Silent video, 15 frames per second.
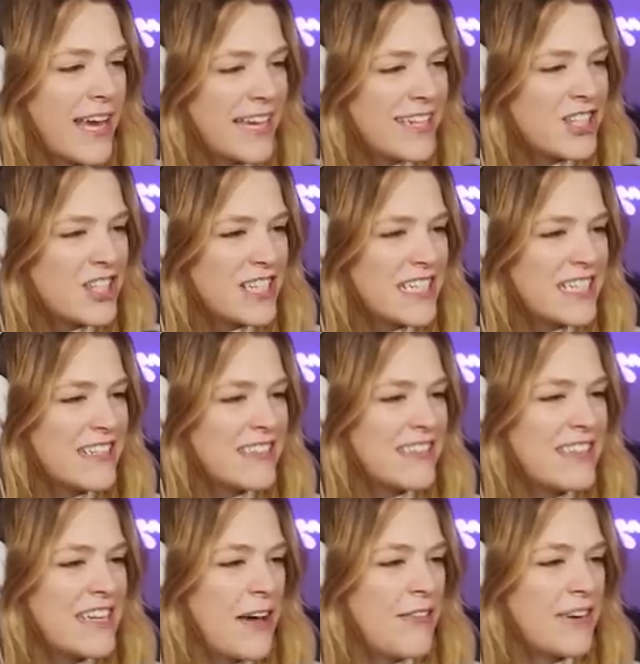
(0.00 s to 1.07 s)
Okay, she is
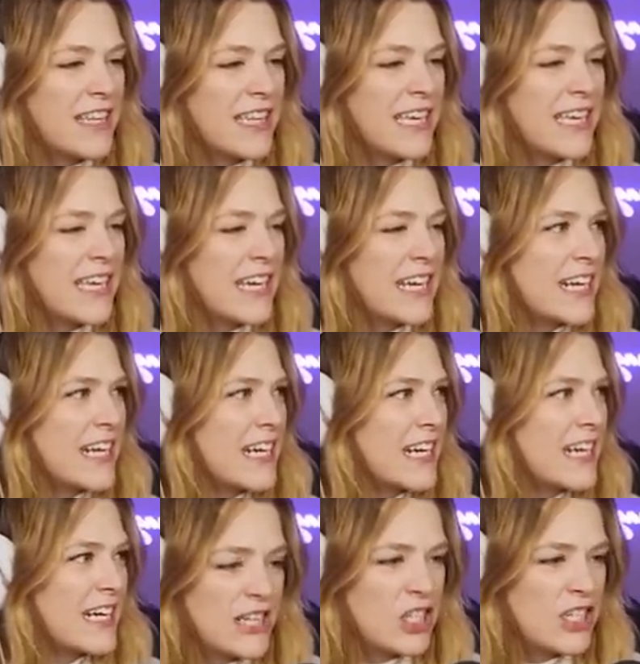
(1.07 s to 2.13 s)
definitely
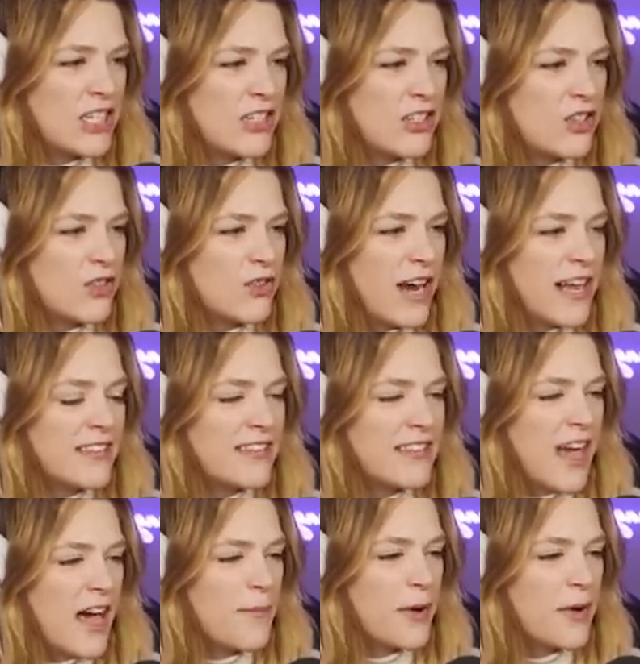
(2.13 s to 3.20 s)
here and she's dressed
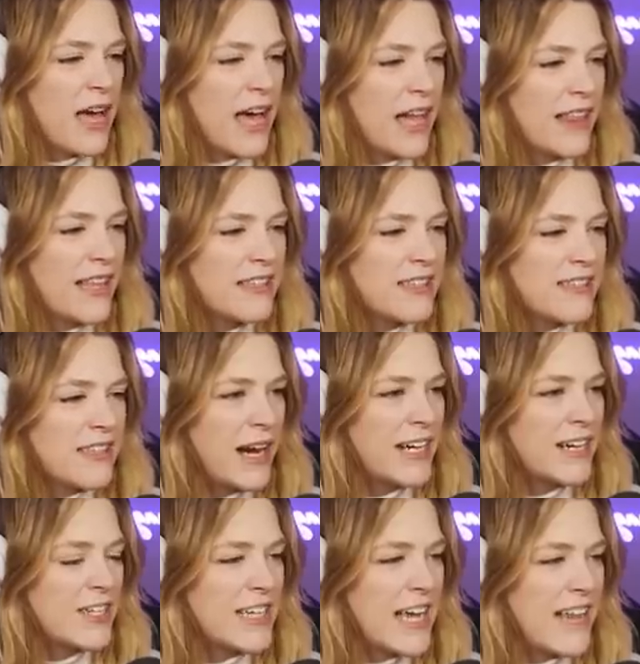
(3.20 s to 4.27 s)
up. Okay, let's
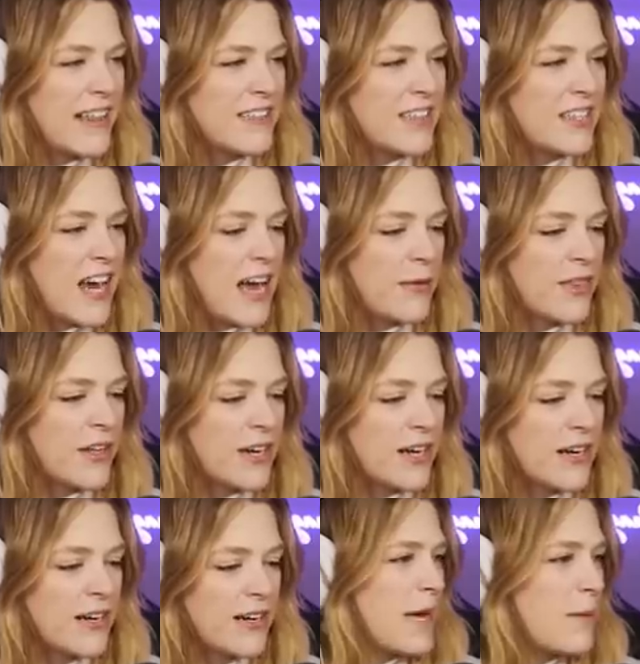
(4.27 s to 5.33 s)
brighten her day. Let's chat with
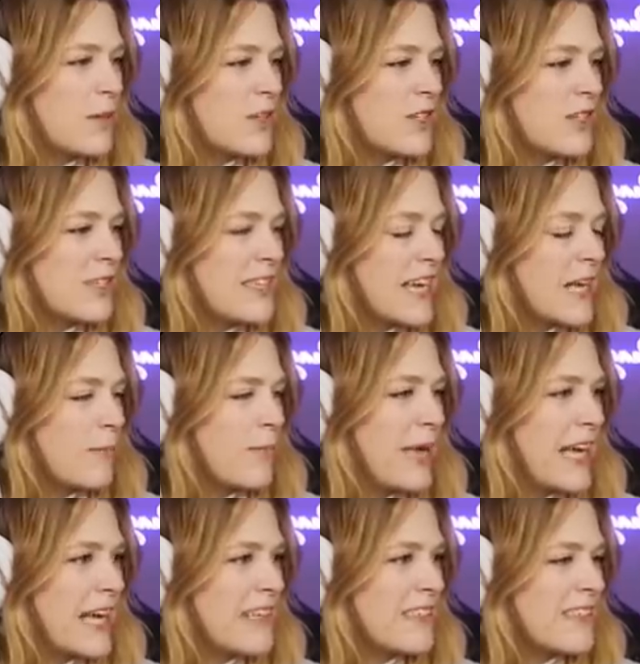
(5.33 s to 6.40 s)
her. Amber's just taking
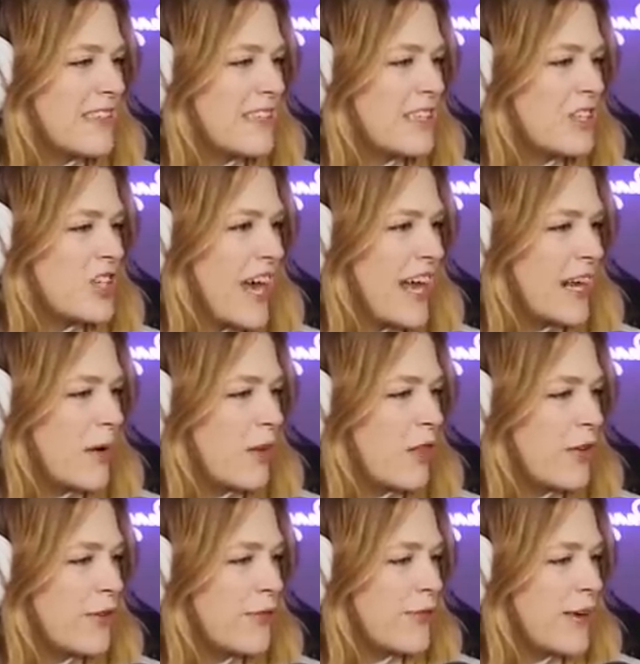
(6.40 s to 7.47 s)
pics and then chatting with
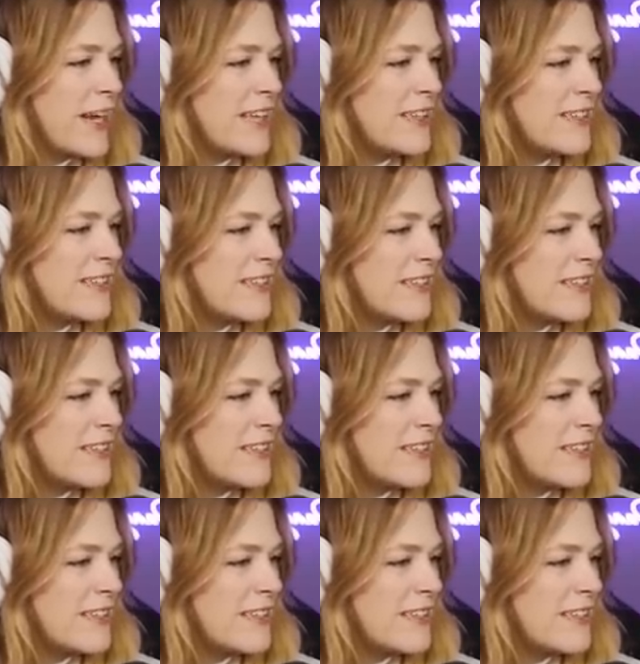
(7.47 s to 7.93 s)
her friends.